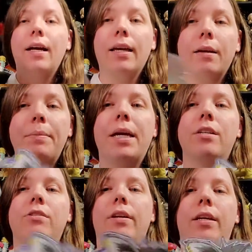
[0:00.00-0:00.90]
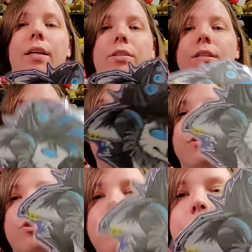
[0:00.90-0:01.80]
I got a badge, so I can actually kind of
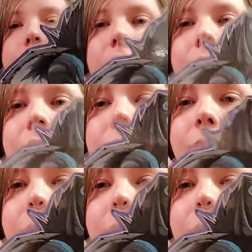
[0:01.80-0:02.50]
show you what she looks